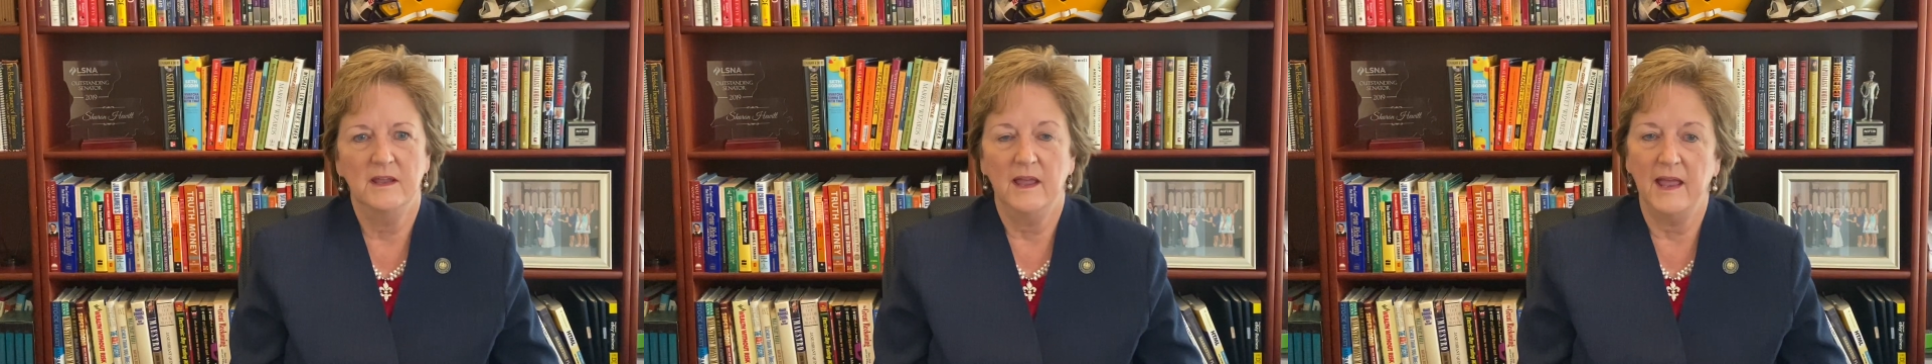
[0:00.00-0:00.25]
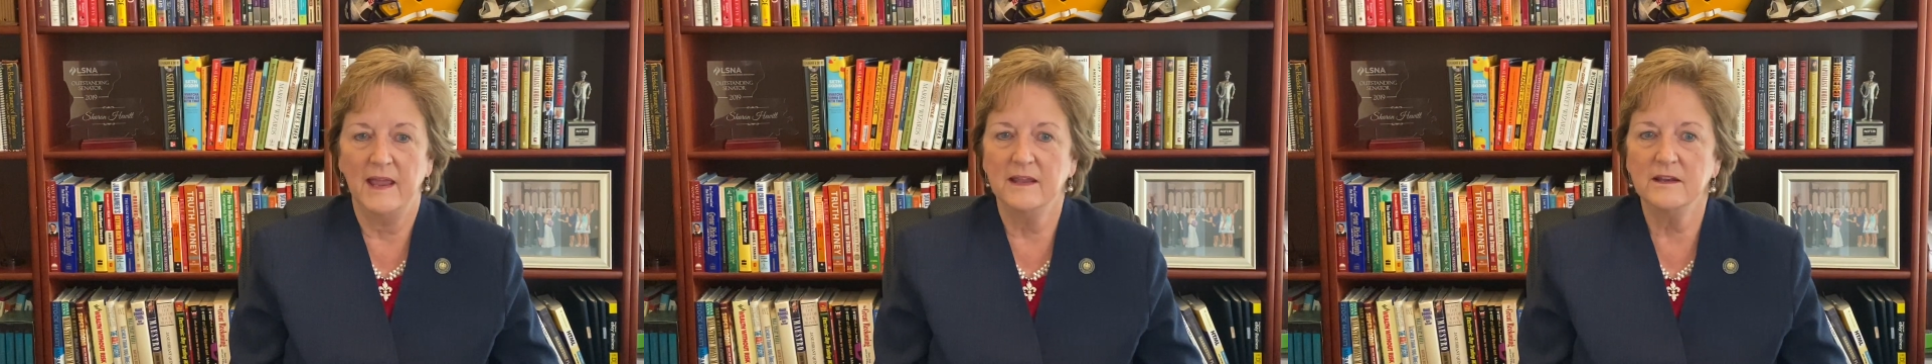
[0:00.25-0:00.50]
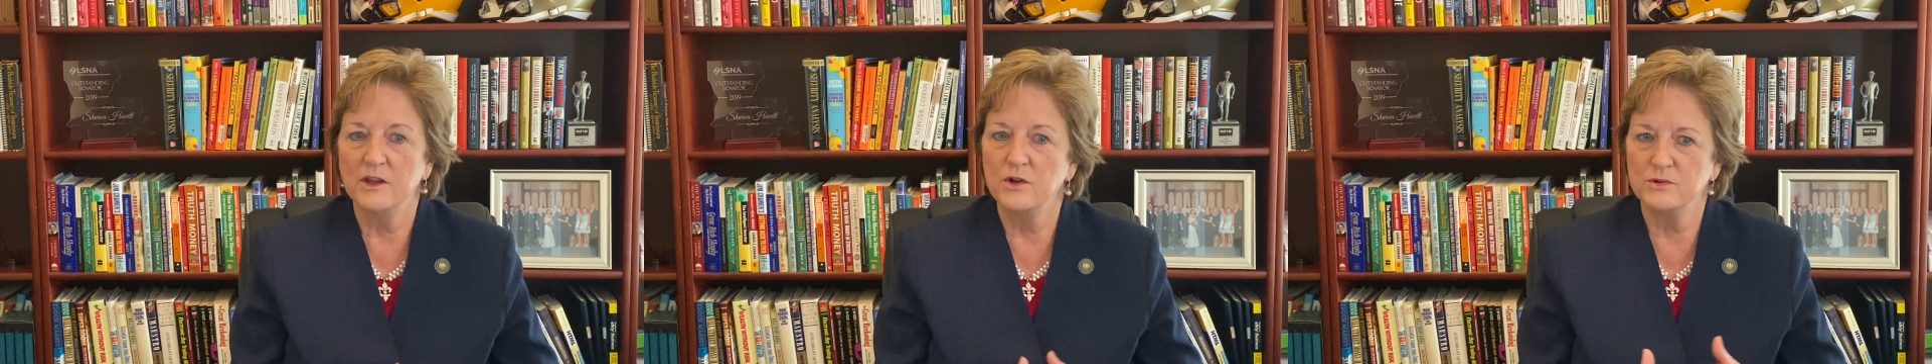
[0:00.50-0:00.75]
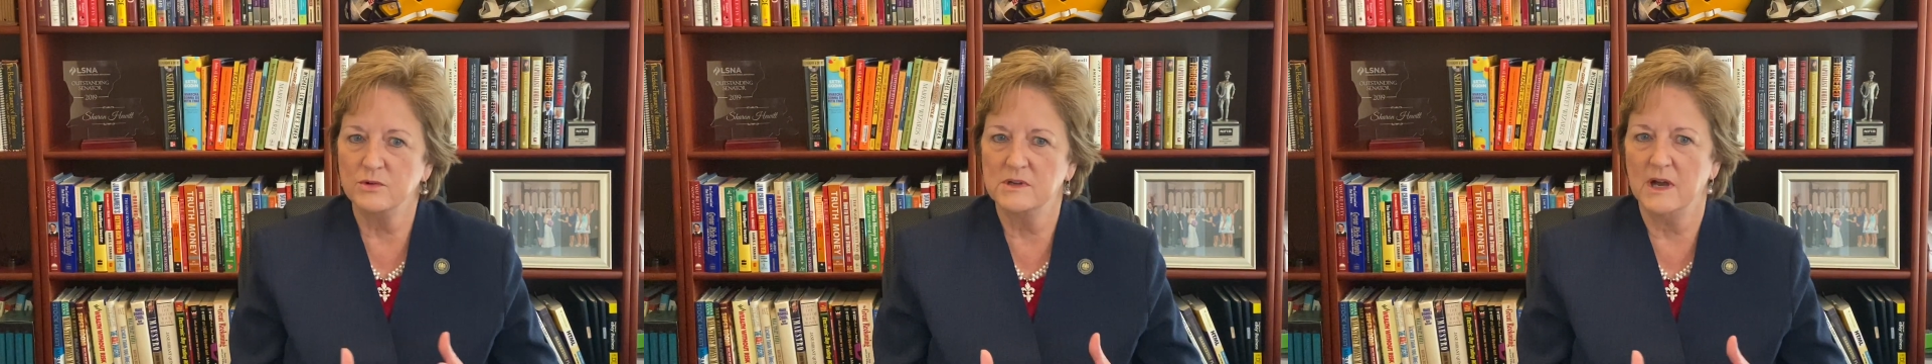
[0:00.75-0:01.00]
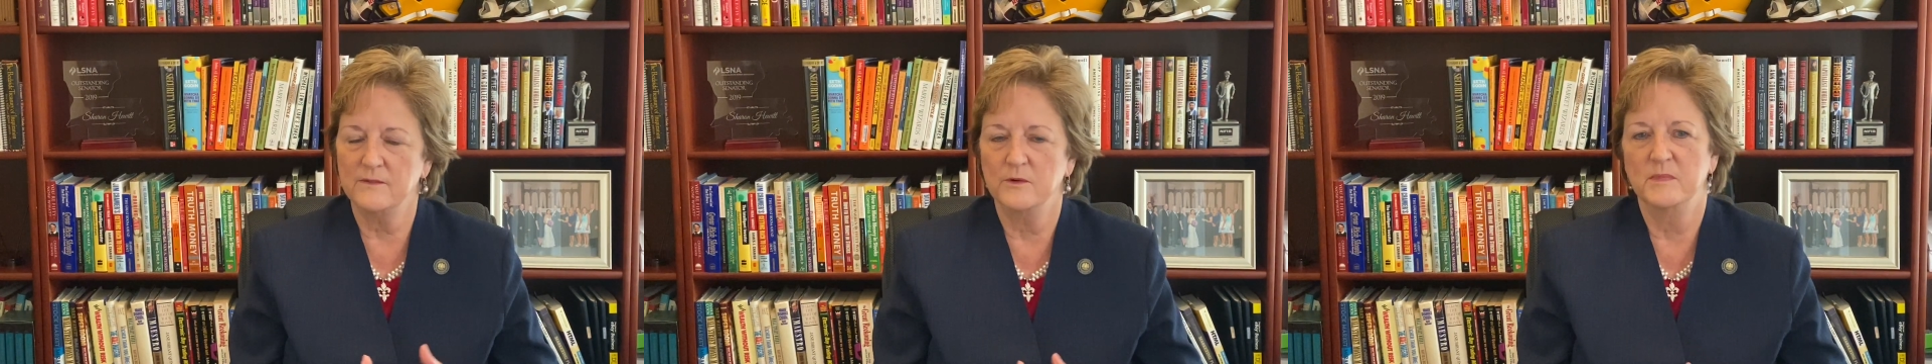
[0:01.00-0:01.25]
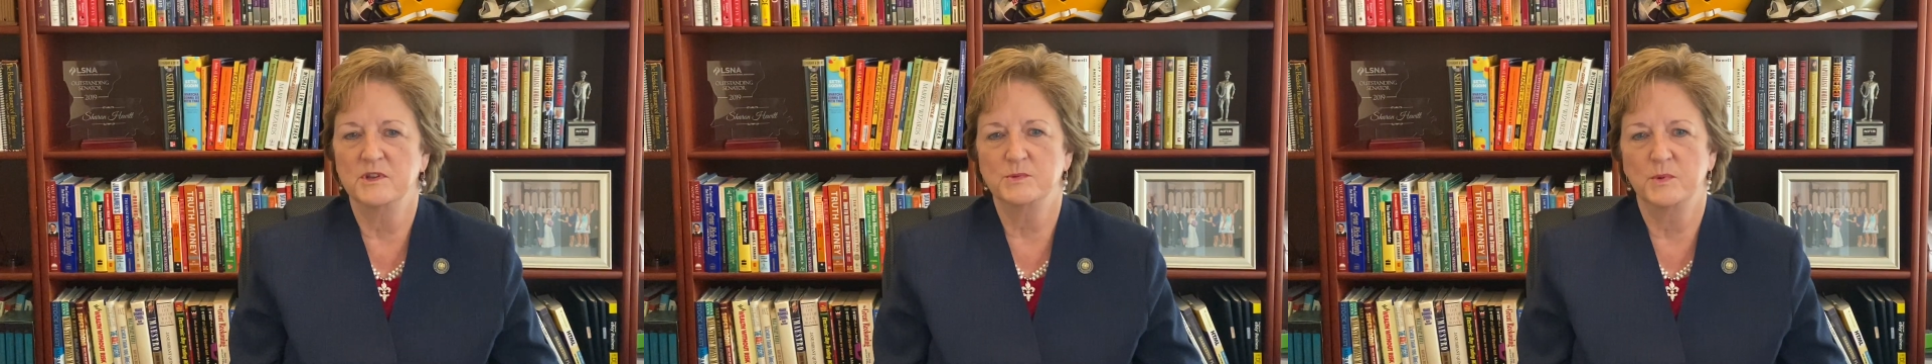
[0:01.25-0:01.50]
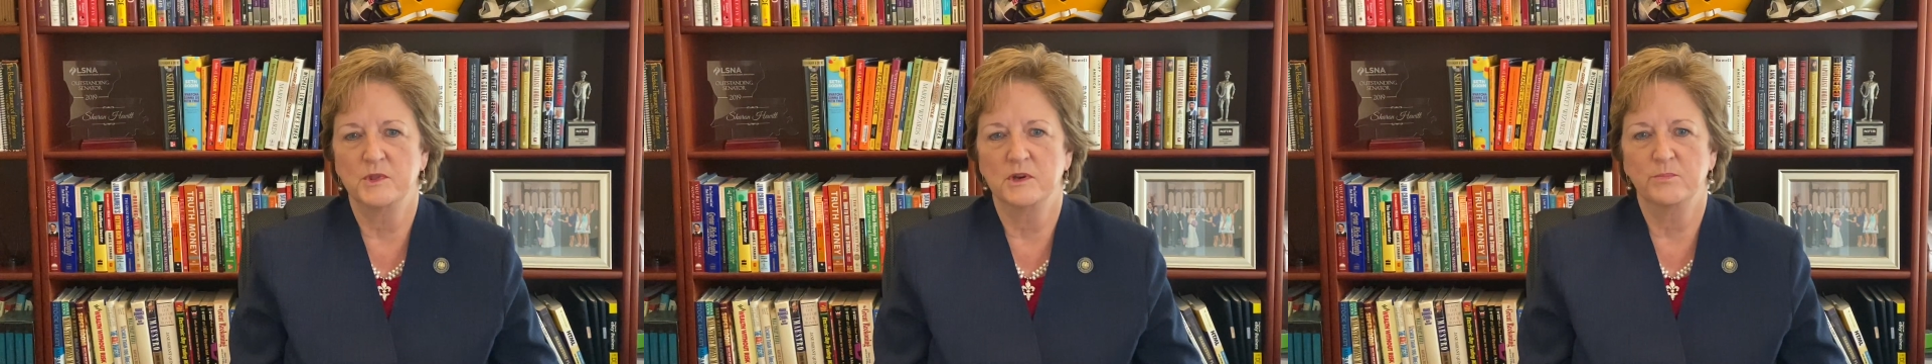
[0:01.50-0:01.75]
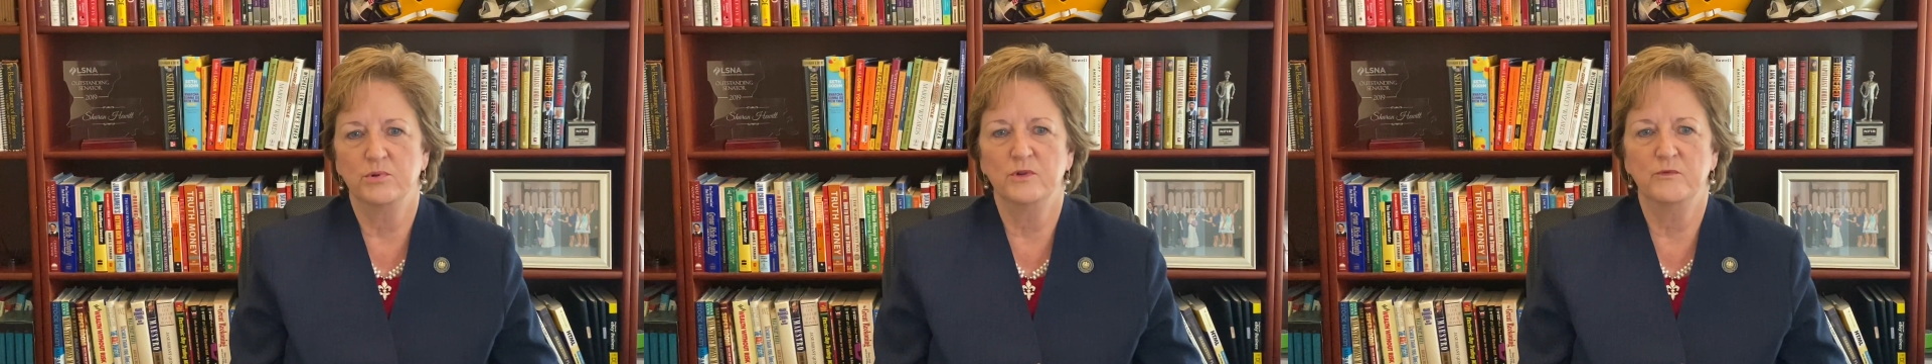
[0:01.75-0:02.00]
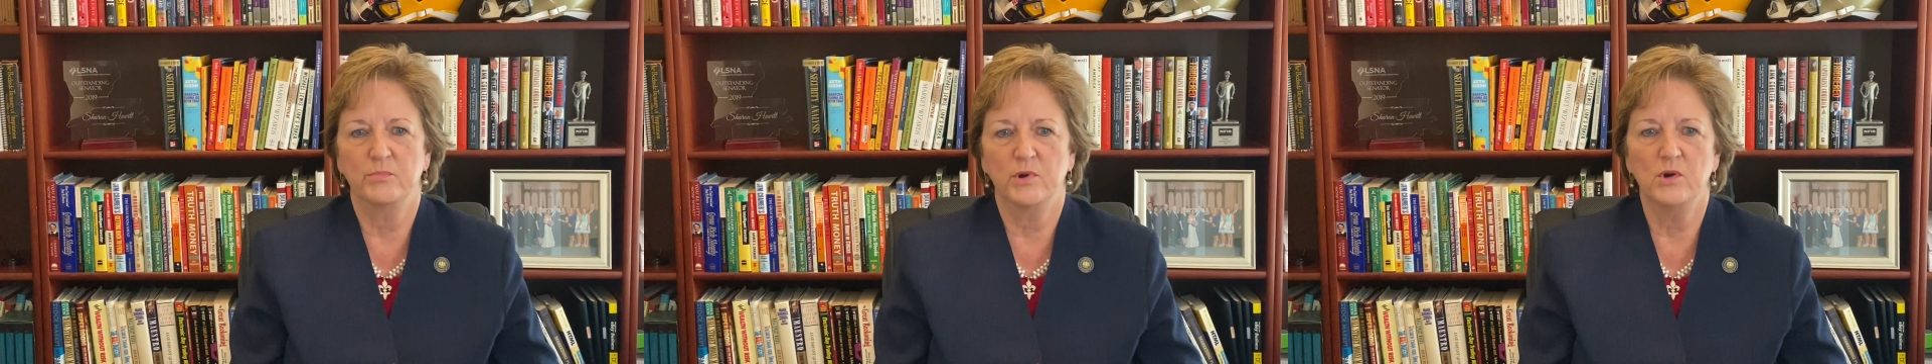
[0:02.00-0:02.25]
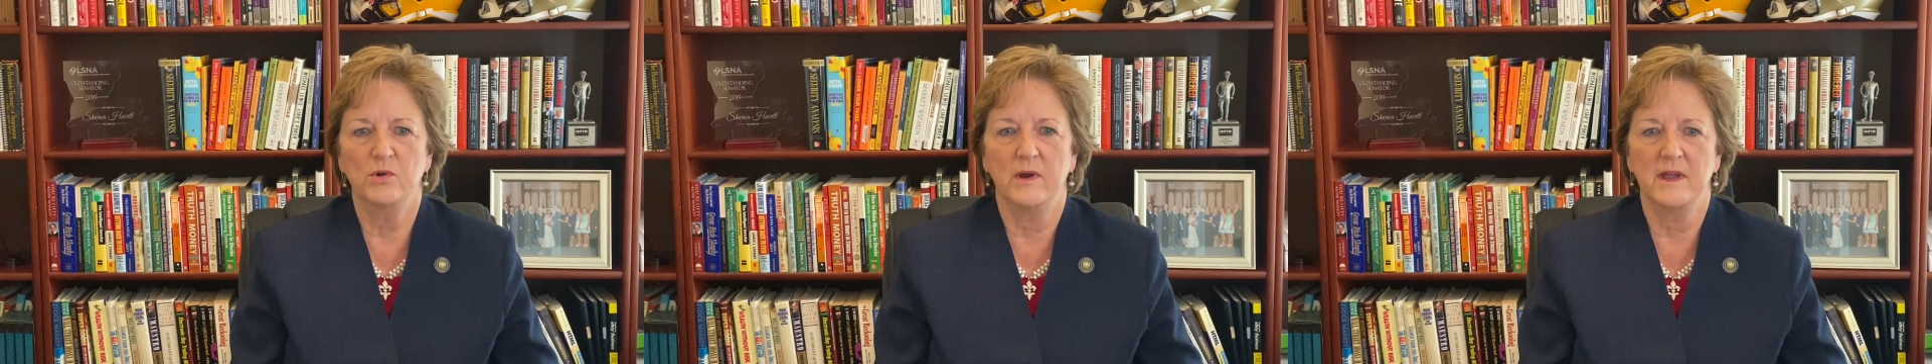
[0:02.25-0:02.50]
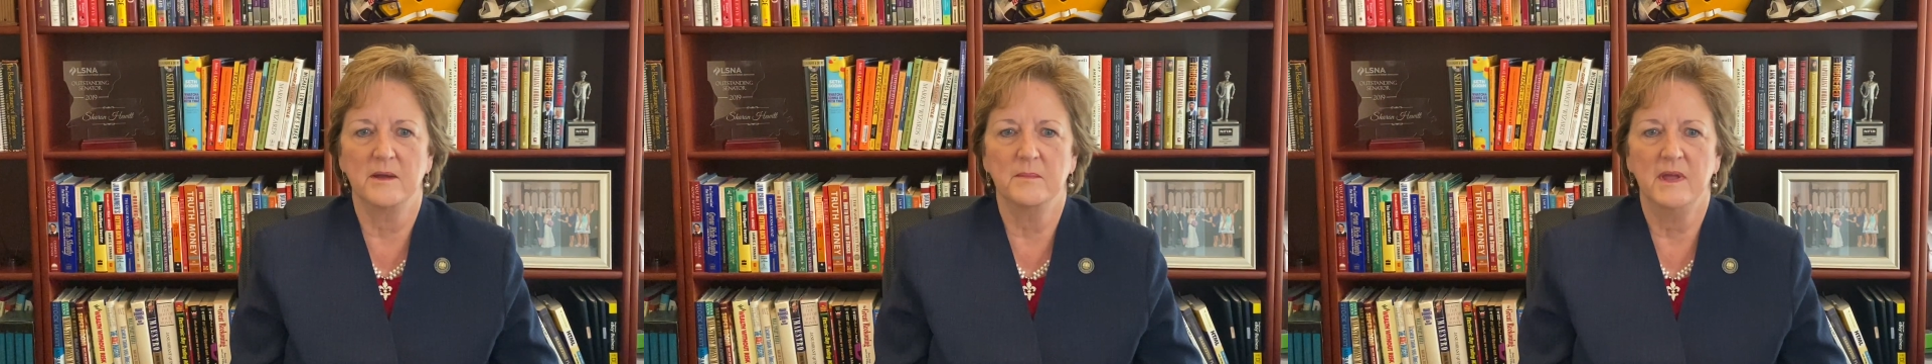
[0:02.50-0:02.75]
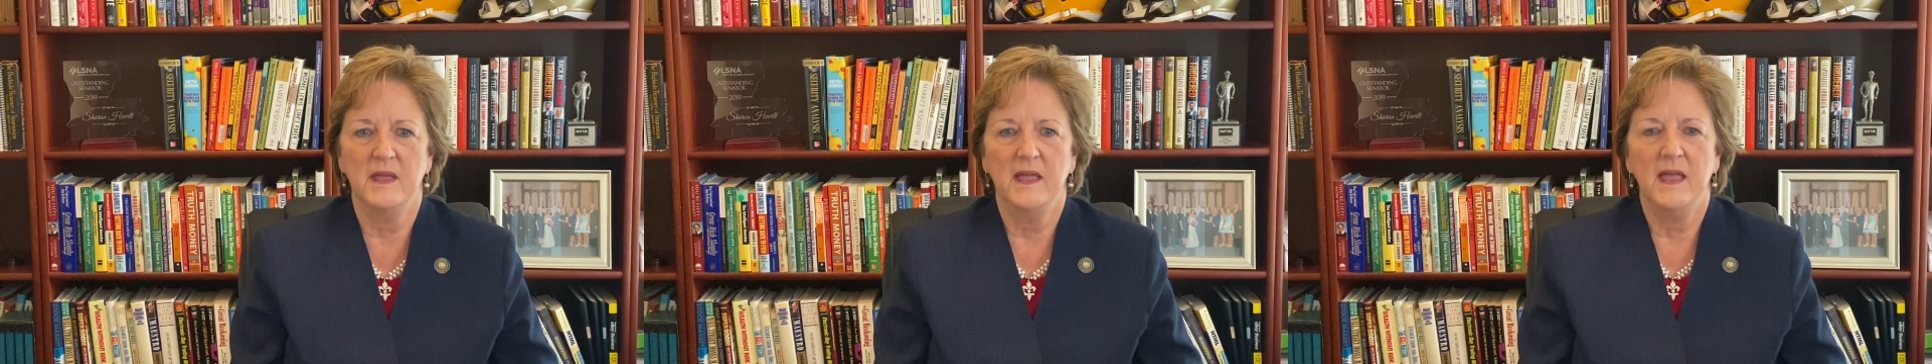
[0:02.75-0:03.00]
and local governments with an approved program